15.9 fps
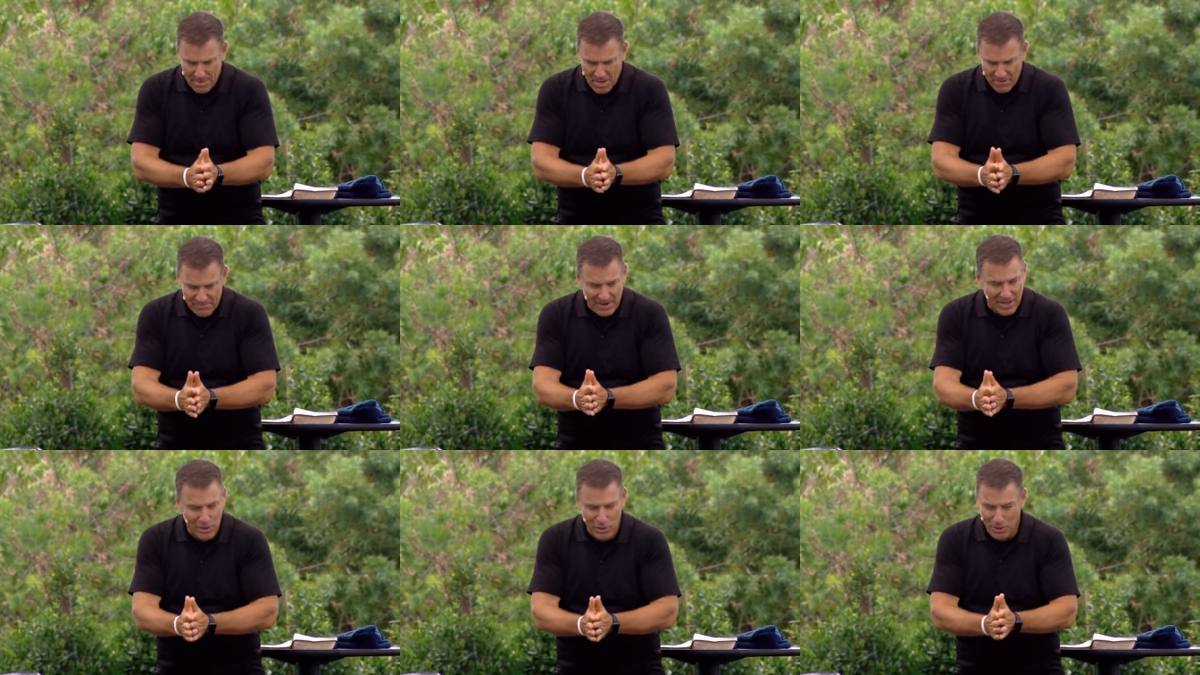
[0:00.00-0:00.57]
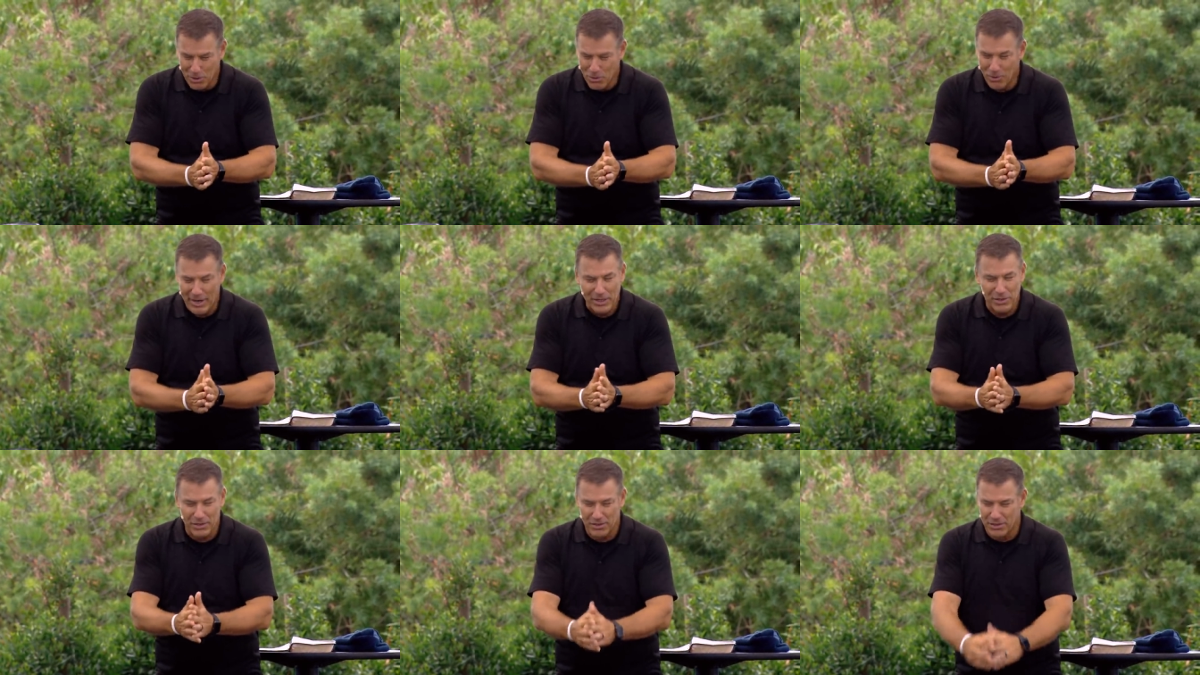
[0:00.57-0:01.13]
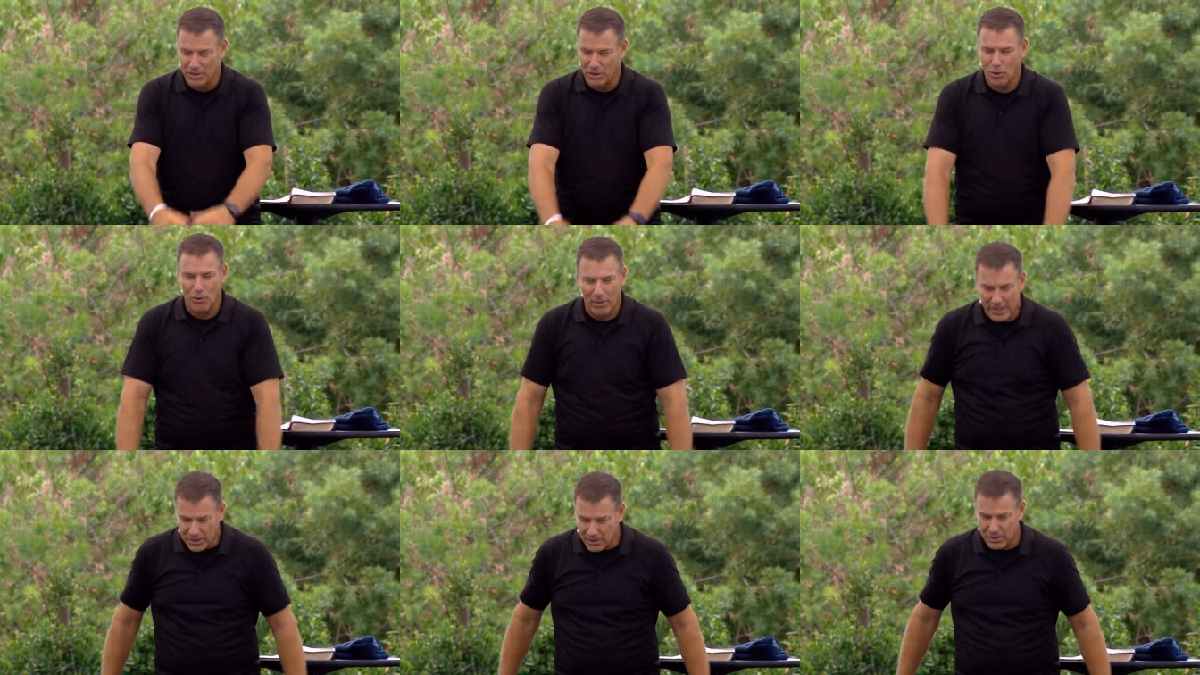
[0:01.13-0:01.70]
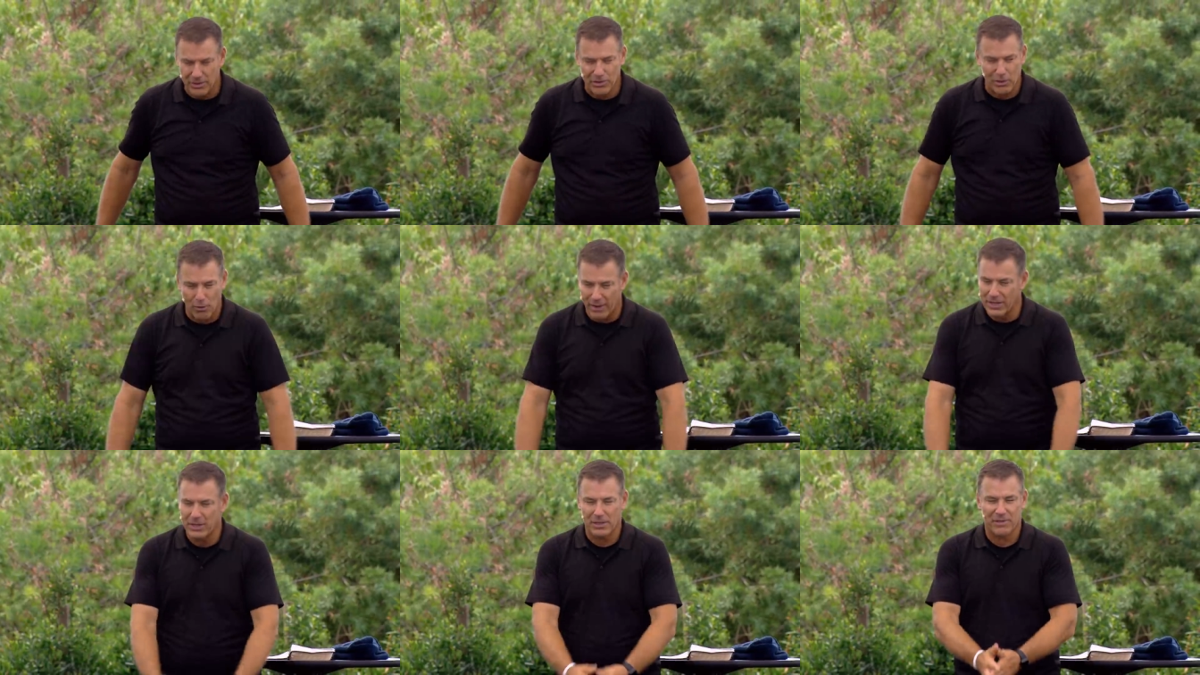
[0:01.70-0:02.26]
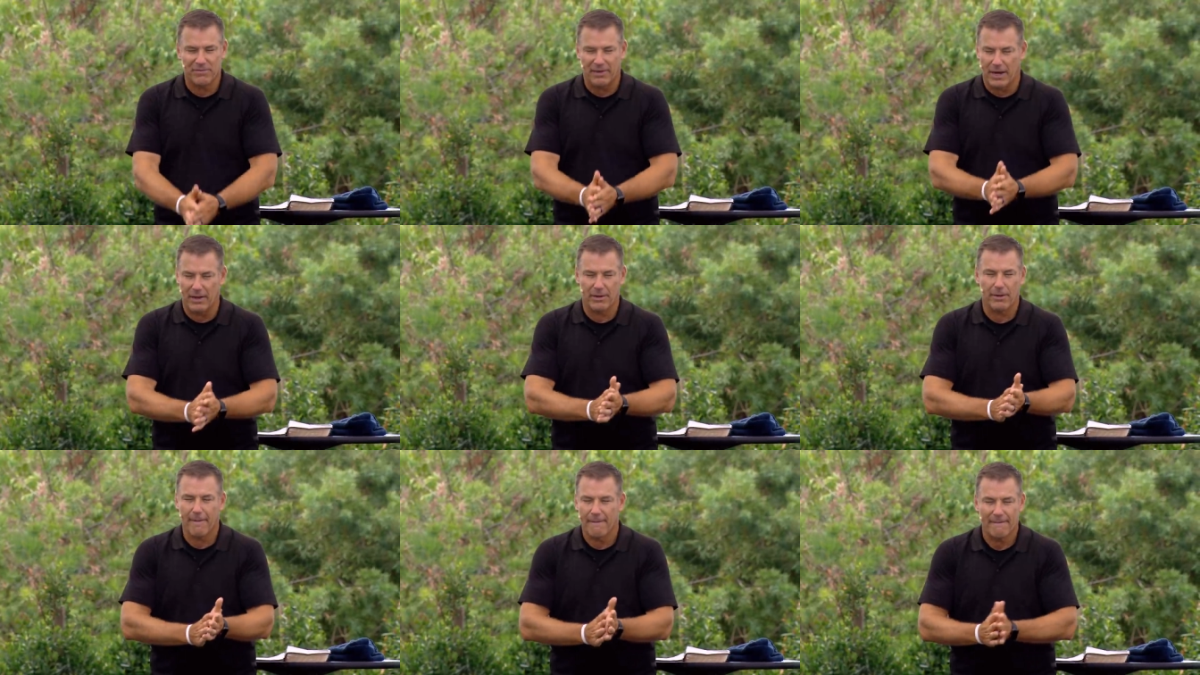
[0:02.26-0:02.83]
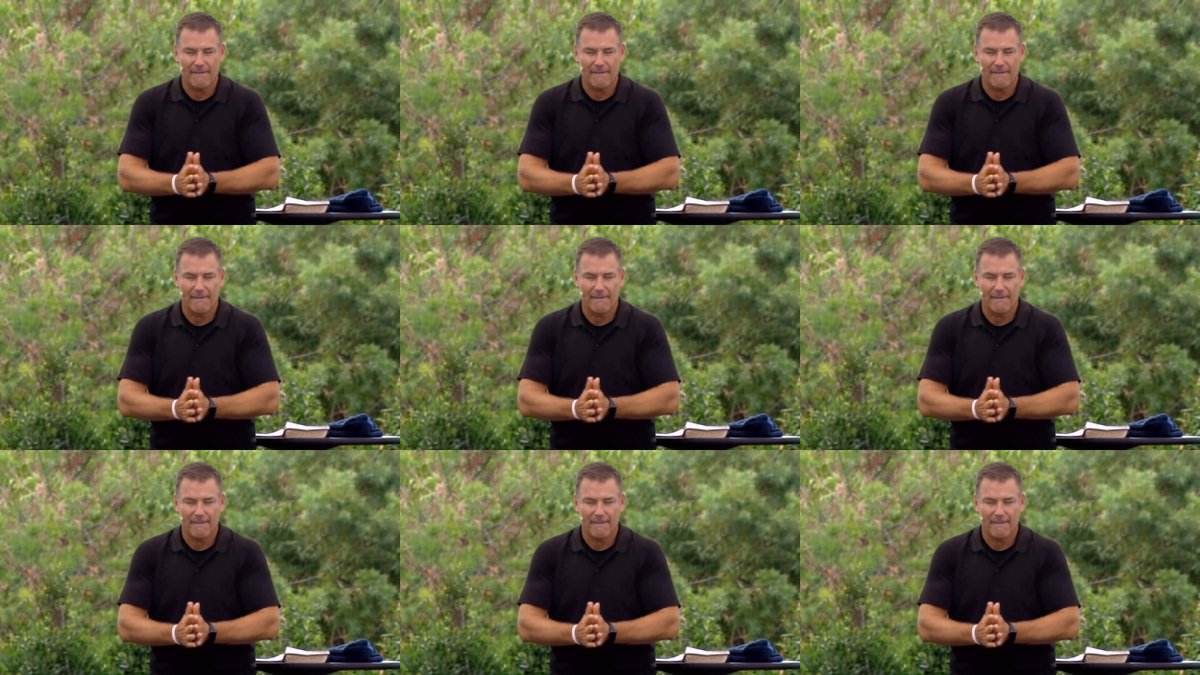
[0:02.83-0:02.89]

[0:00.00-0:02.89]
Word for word: Father, you're a gracious, gracious, gracious Father.